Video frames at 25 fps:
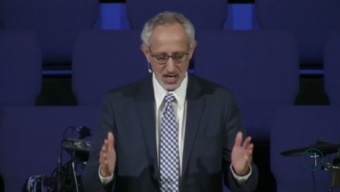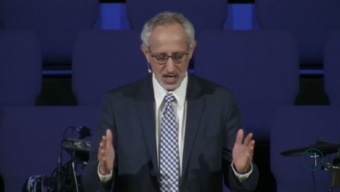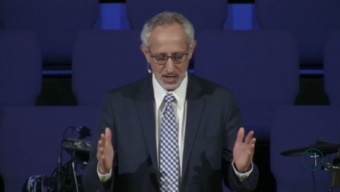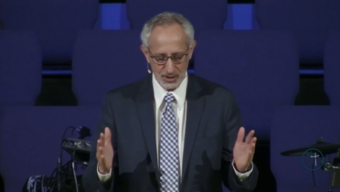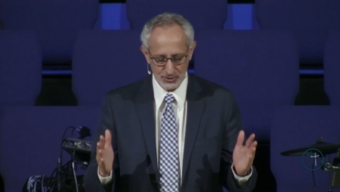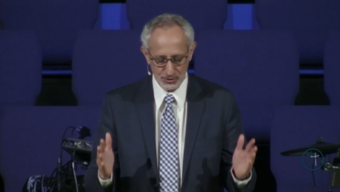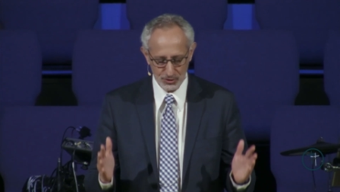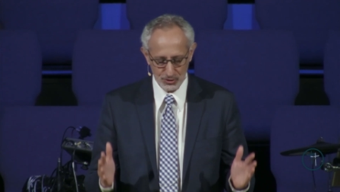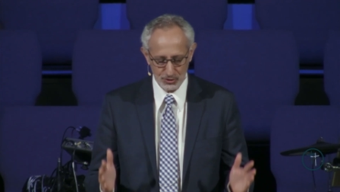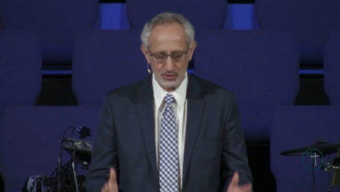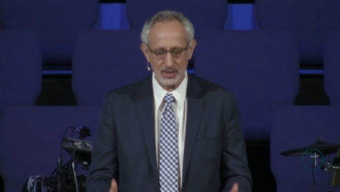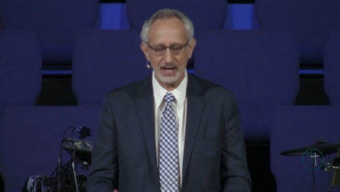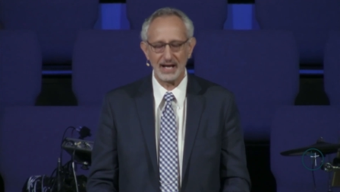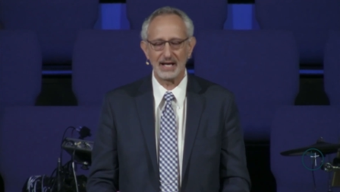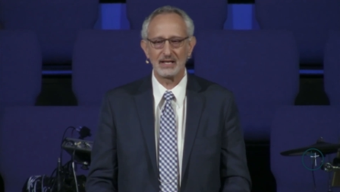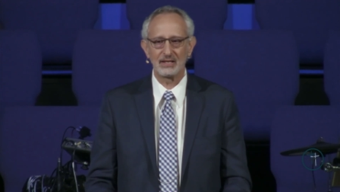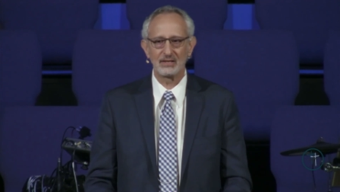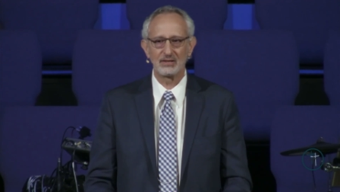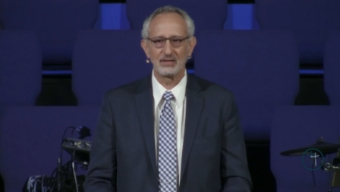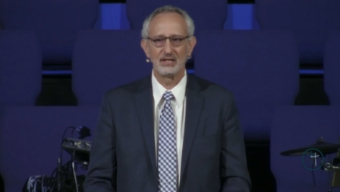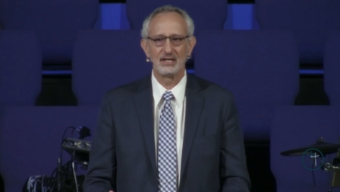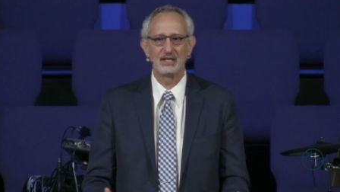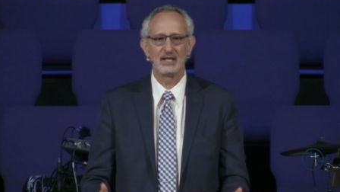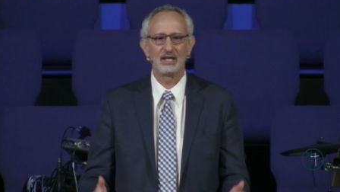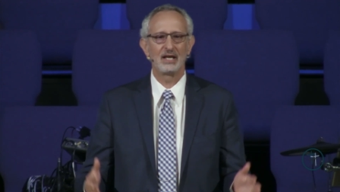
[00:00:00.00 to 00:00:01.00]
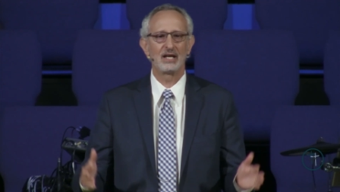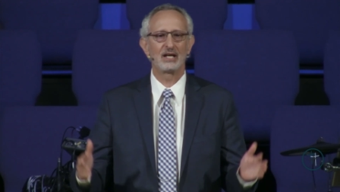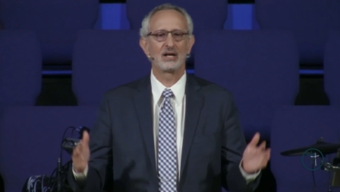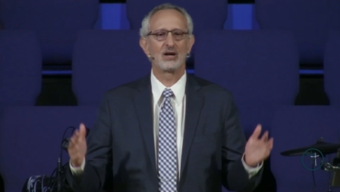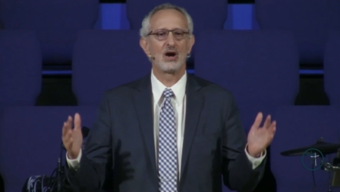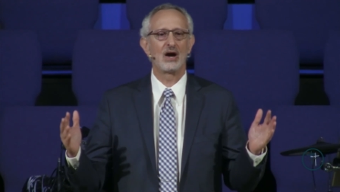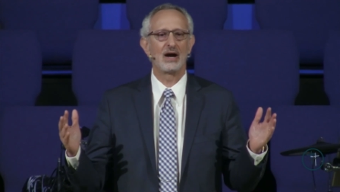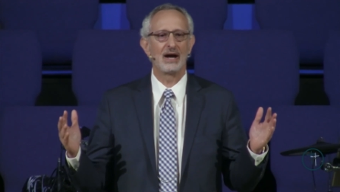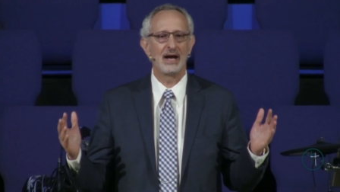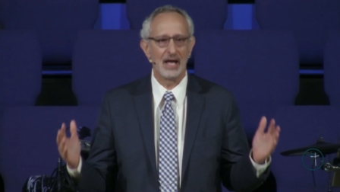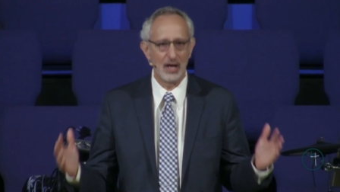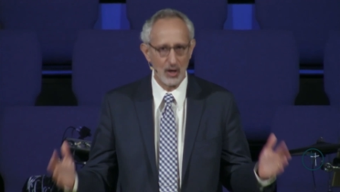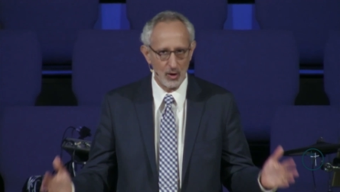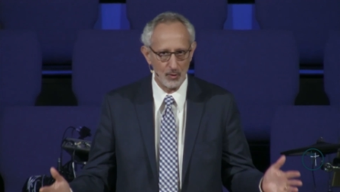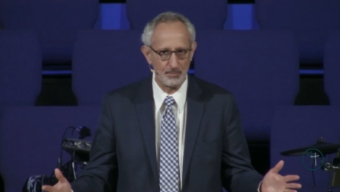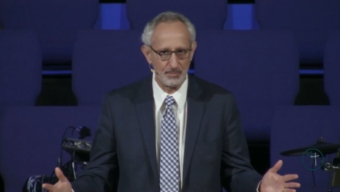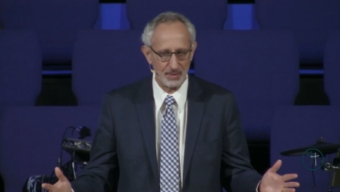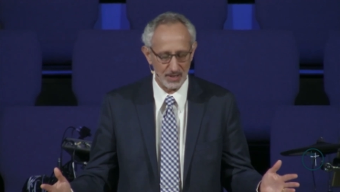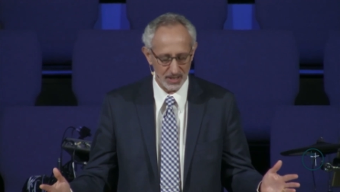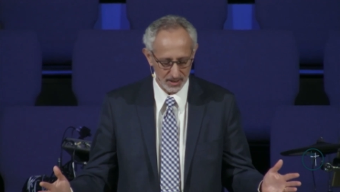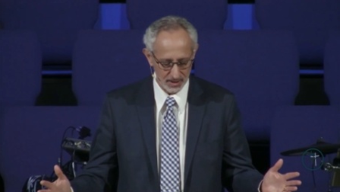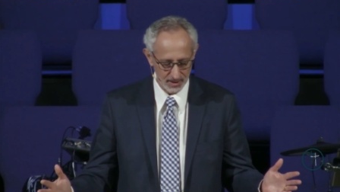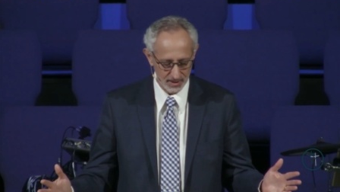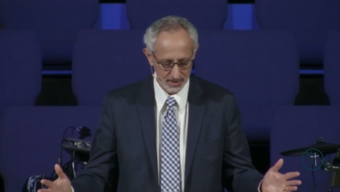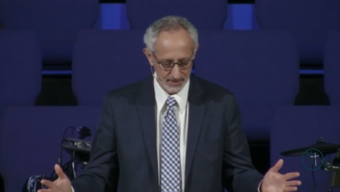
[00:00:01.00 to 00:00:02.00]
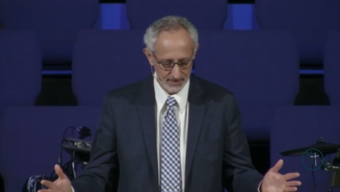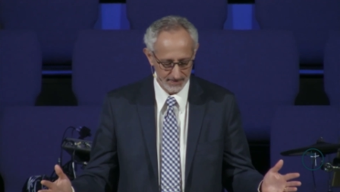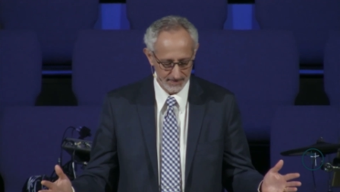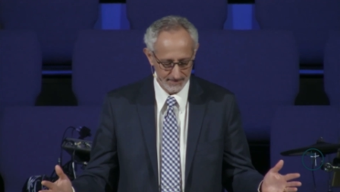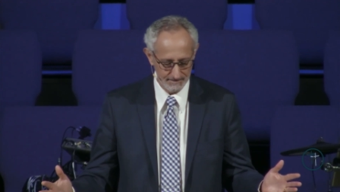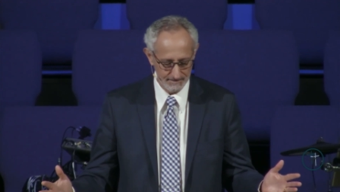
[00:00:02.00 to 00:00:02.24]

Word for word: our strength, and our helper.